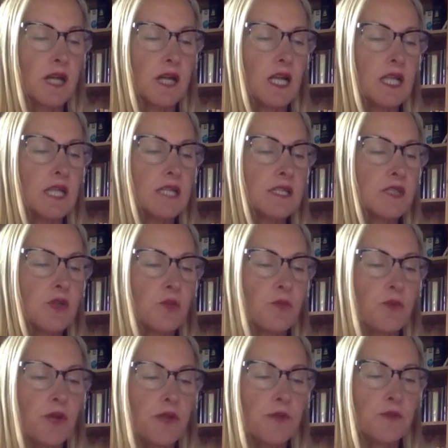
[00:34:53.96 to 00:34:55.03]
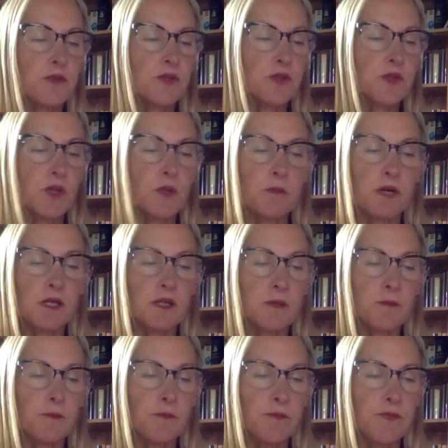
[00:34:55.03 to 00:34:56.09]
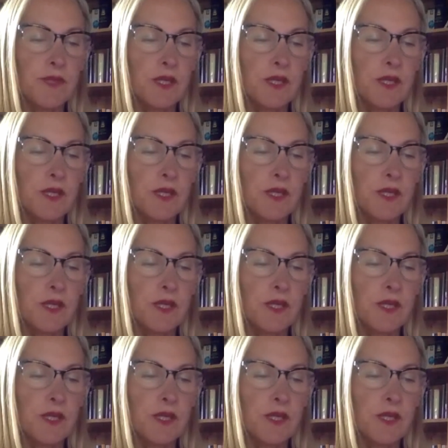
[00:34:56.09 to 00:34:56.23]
At least your brother was not among them,